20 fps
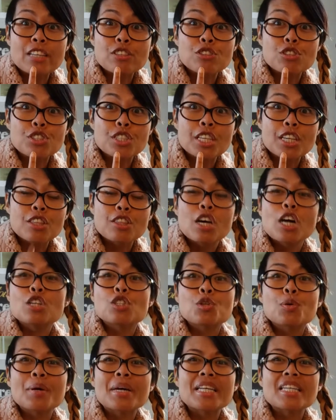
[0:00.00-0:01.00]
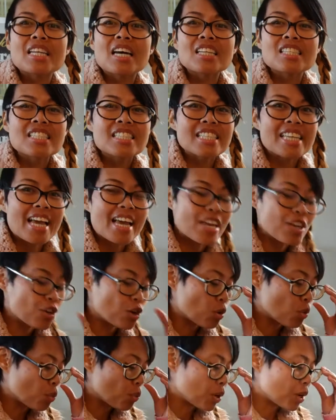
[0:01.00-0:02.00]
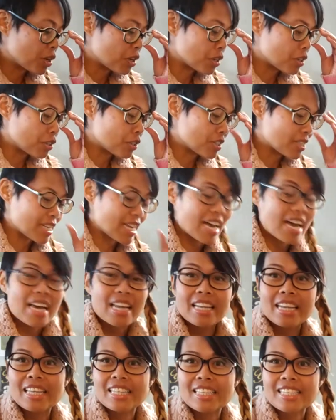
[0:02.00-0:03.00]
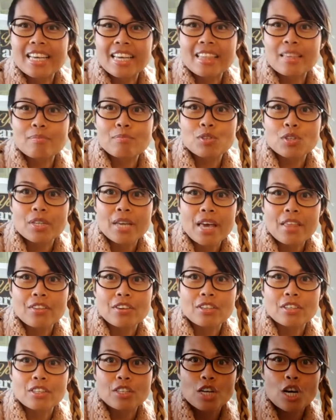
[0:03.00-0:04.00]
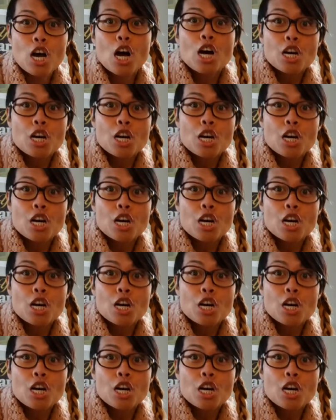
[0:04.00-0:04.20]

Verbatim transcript: and your teeth to enunciate your words. Let's say them together.